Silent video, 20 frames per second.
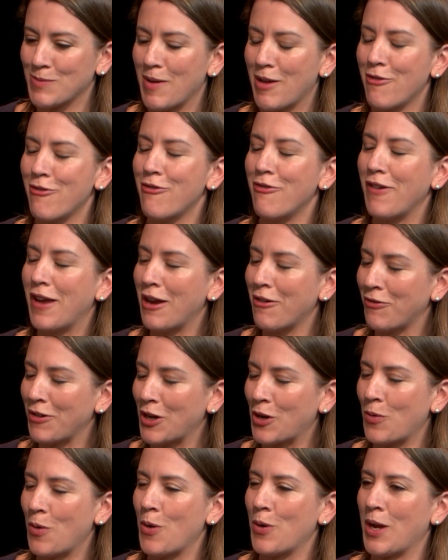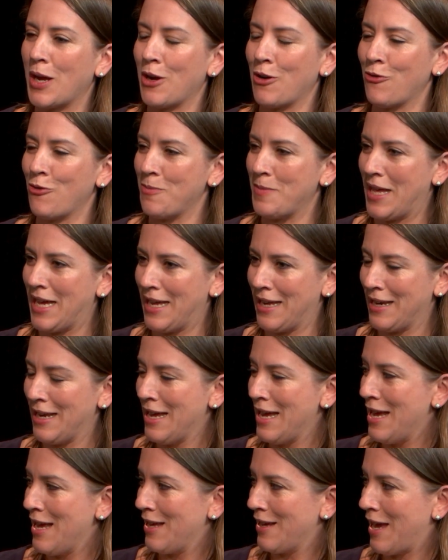my favorite quote I heard from that
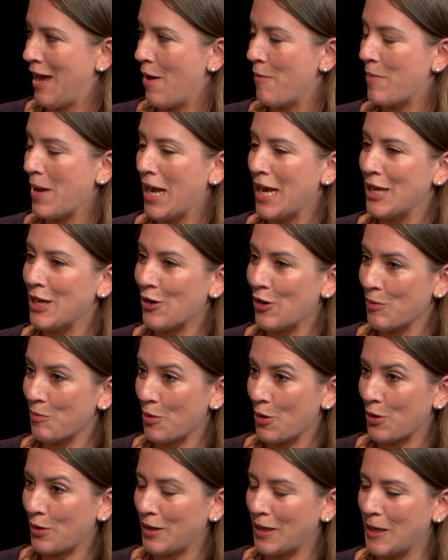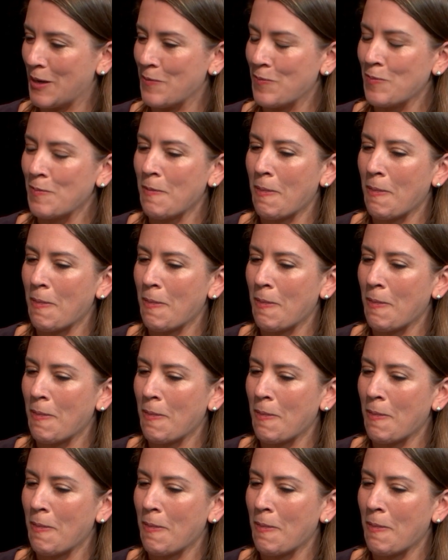campaign here in Berkeley